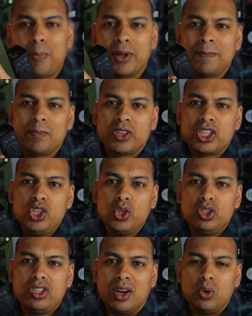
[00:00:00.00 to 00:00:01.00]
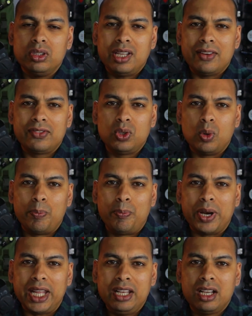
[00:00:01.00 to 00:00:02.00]
up, you don't have to
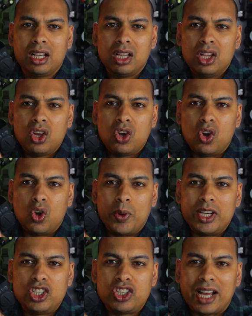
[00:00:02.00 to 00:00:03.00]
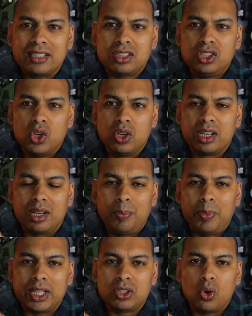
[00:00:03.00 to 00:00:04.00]
break or adjust your
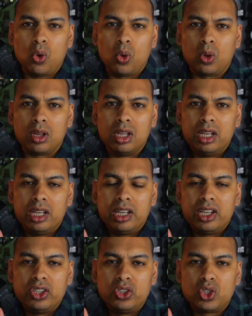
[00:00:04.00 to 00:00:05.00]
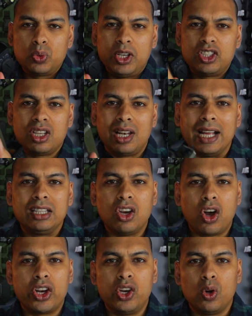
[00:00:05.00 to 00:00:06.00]
grip at all to switch the light
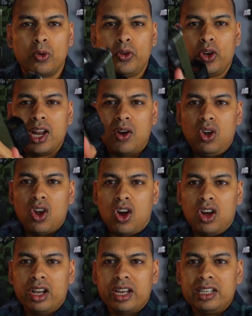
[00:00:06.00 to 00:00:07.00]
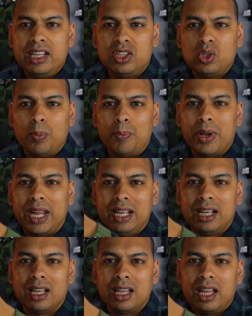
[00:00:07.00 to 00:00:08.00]
on and off. You no longer need to
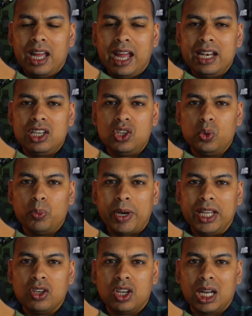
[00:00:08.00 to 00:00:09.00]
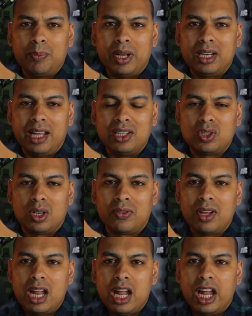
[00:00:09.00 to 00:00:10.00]
break your grip and sort of